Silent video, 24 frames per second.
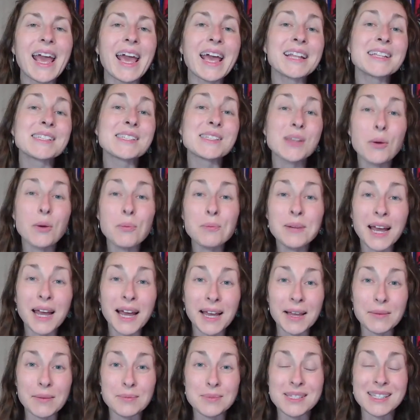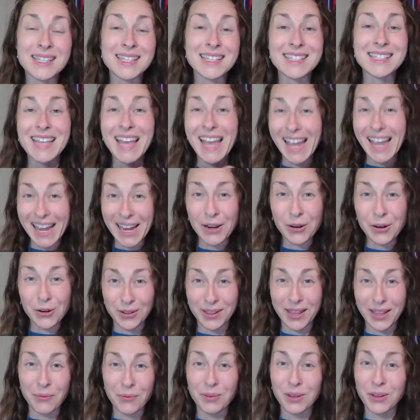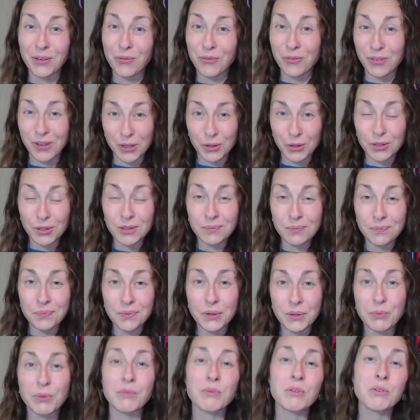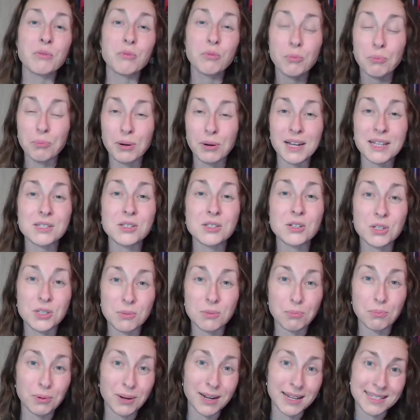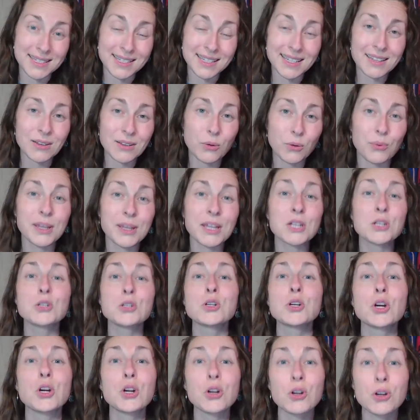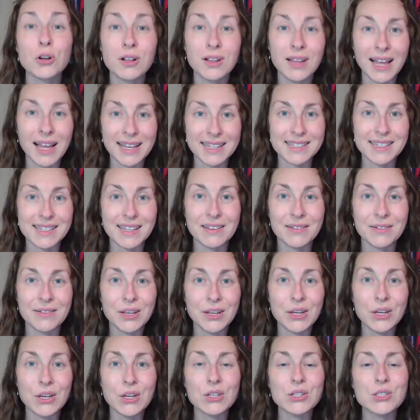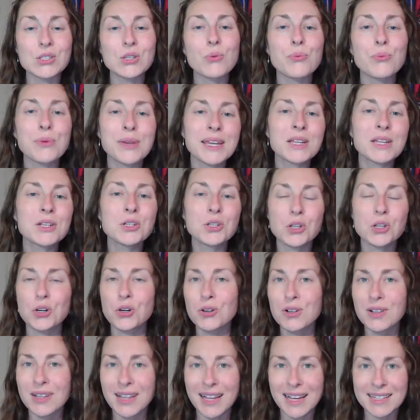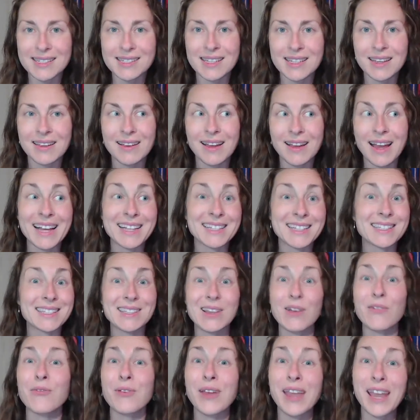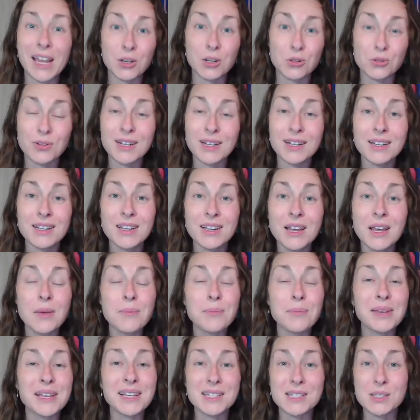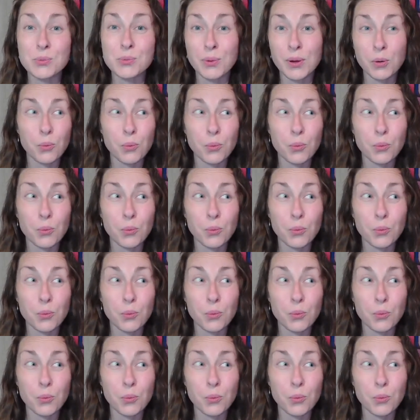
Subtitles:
And sometimes this anger that we feel when we repress or suppress it, we internalize it. So we internalize it as self-hatred because